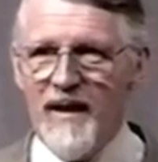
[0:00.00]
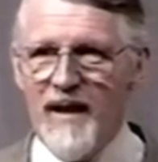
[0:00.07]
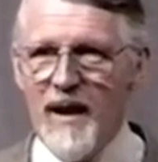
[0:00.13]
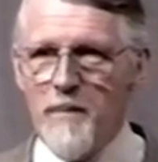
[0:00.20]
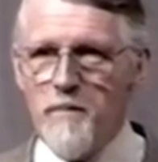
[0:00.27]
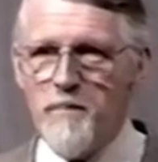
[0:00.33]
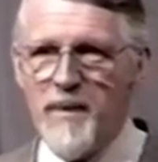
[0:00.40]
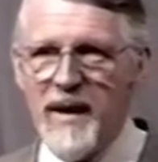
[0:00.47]
A
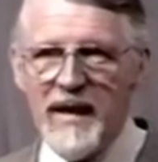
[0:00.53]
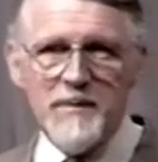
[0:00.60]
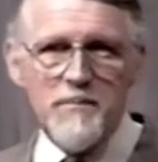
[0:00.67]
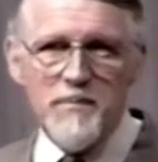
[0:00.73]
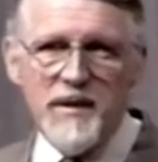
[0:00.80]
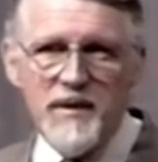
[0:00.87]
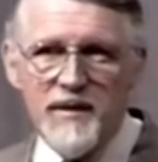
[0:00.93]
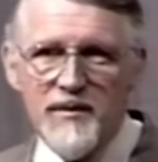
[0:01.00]
bad
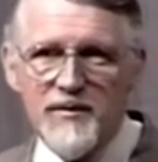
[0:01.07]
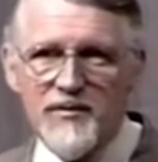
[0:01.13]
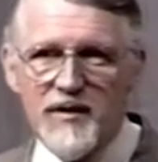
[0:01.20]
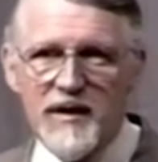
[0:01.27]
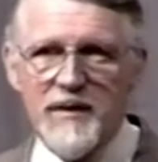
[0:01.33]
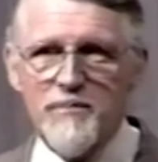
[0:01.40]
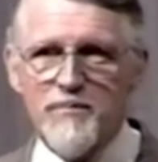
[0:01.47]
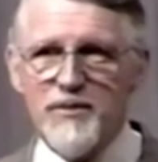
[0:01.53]
birth
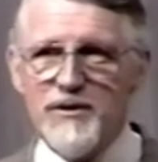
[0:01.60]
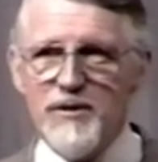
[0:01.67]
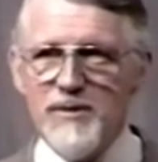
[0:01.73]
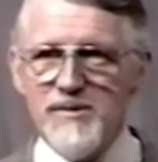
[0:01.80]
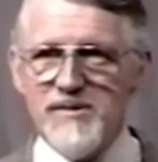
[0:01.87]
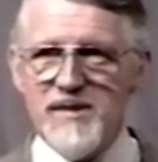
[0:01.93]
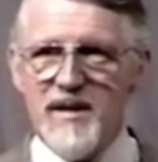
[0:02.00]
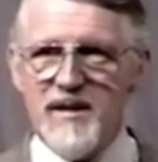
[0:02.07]
can
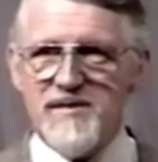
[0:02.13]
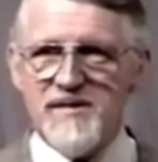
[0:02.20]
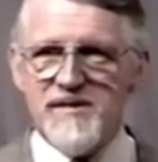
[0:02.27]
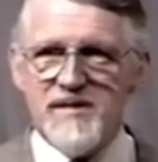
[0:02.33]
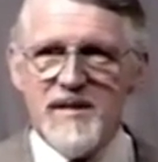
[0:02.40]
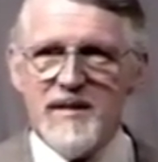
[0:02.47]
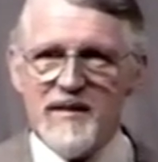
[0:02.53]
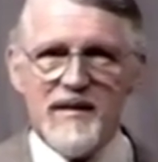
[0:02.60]
produce a
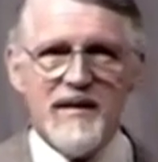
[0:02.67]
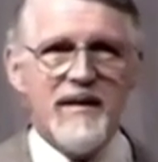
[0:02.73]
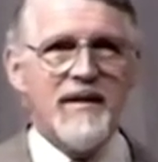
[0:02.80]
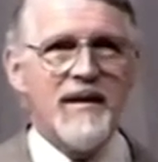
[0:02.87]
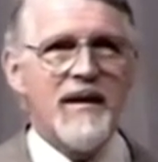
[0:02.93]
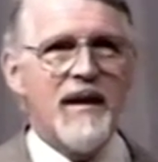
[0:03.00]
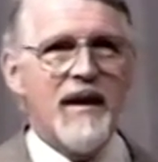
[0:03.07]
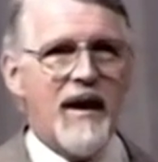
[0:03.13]
sickly,
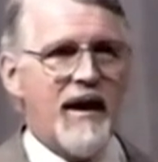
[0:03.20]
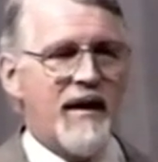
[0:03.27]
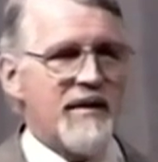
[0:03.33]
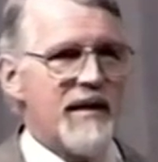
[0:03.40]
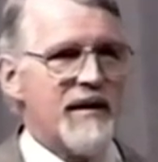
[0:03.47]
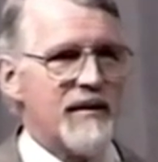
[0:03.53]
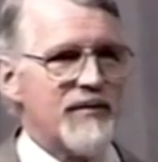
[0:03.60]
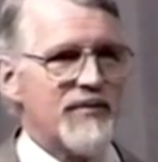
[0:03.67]

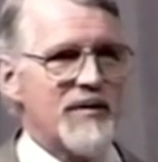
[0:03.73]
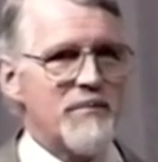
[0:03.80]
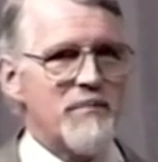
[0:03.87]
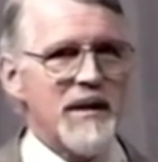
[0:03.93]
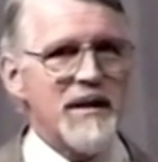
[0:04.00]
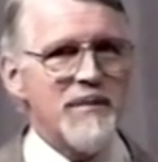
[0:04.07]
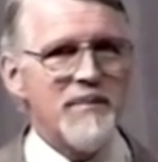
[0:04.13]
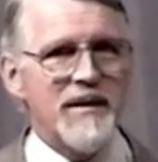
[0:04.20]
unhealthy
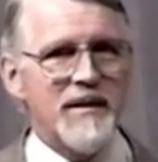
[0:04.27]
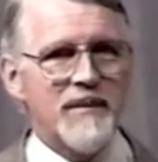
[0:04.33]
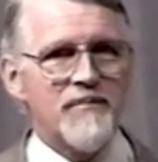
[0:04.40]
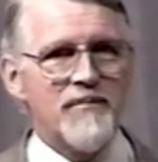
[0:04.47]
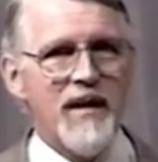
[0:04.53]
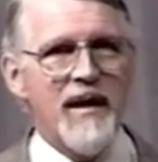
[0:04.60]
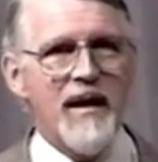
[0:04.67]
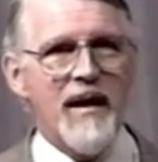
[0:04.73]
baby.
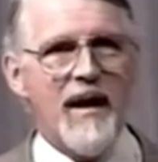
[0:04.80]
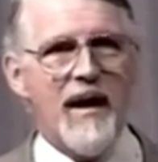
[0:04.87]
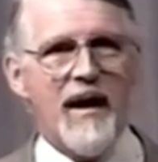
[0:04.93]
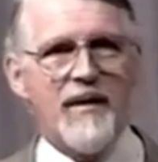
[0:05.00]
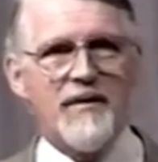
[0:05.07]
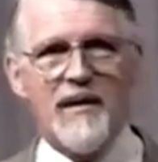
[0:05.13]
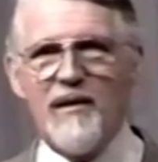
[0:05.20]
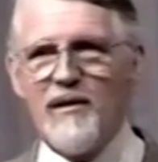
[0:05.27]

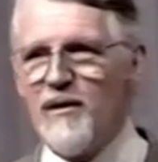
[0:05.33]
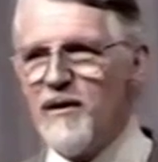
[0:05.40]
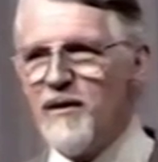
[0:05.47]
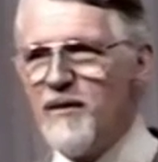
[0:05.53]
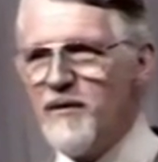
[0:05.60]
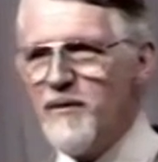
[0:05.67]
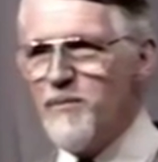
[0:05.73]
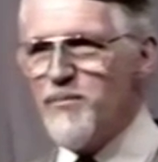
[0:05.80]
And a
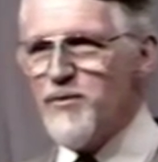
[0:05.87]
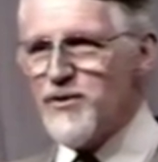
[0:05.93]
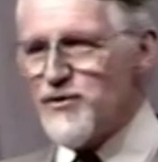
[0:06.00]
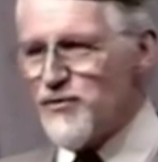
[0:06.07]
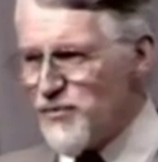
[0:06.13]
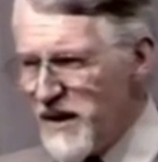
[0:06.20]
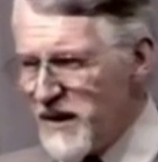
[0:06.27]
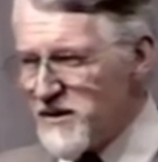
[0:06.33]
long,
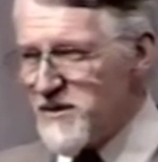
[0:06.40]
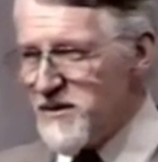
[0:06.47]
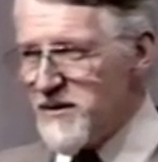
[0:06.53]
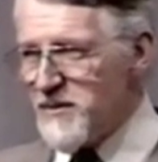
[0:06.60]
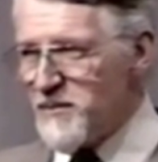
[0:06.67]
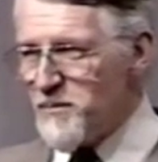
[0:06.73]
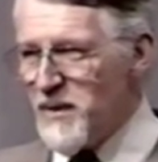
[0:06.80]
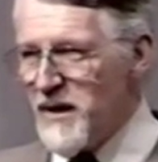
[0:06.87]
protracted
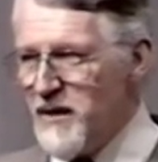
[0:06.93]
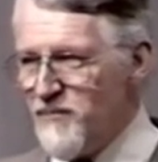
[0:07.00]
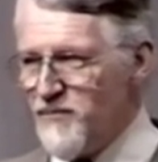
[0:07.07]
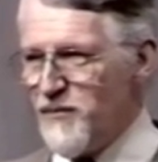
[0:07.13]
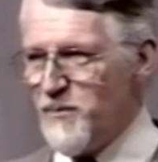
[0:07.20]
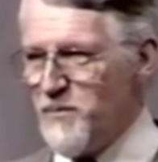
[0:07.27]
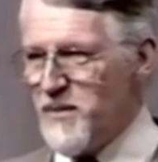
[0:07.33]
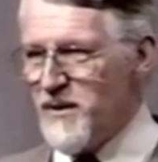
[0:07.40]
and
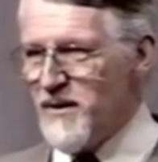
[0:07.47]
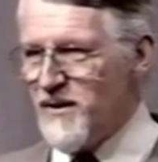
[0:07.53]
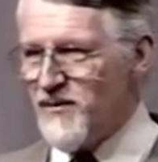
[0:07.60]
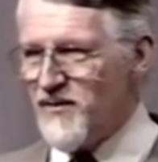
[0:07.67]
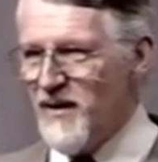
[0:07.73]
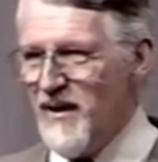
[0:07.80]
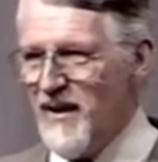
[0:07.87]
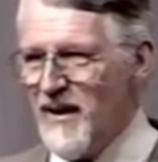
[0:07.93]
painful
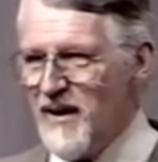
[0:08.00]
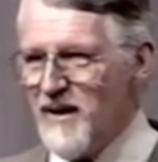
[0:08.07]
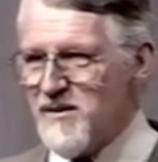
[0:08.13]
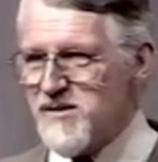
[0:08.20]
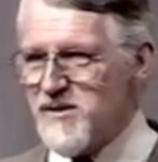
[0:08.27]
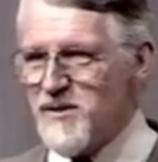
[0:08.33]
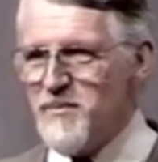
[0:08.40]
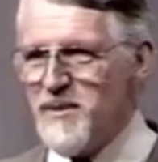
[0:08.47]
birth
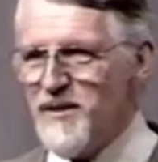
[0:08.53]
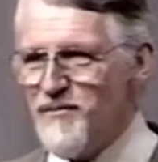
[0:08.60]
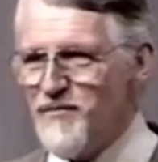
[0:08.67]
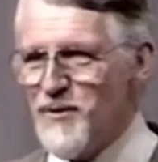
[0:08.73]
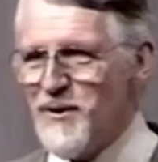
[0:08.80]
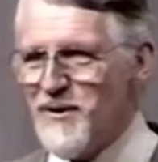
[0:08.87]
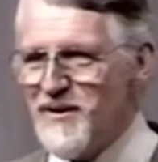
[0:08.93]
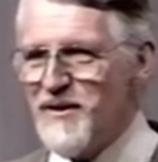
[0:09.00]
is to be
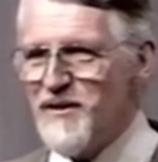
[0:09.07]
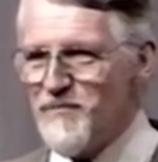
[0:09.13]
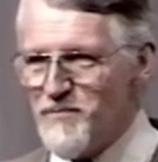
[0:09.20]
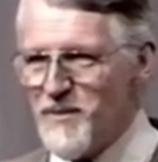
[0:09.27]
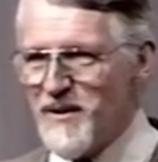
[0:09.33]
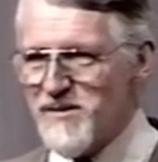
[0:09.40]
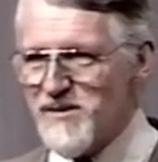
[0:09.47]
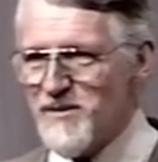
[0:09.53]
avoided if
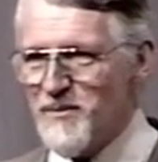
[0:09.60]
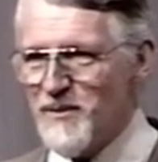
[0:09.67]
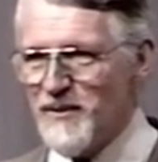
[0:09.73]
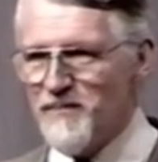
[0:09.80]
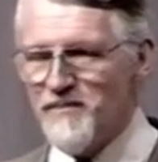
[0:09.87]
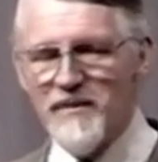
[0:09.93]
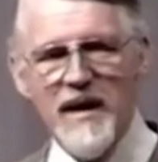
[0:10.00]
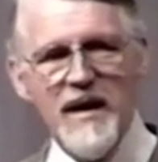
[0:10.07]
possible.
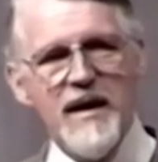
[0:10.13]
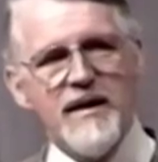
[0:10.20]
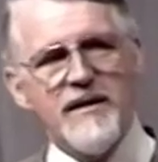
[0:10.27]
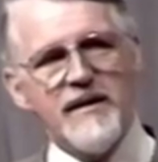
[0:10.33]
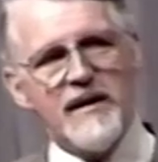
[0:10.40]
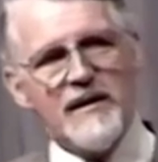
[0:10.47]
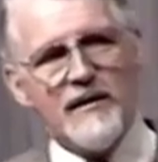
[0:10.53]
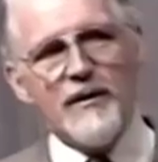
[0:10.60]

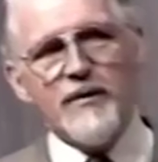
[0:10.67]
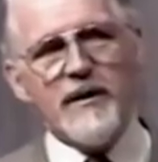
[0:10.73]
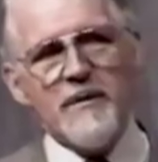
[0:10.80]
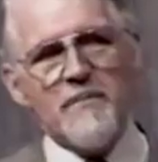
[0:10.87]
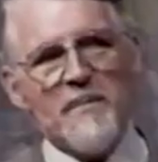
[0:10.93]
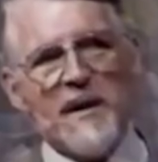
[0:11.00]
Yet looking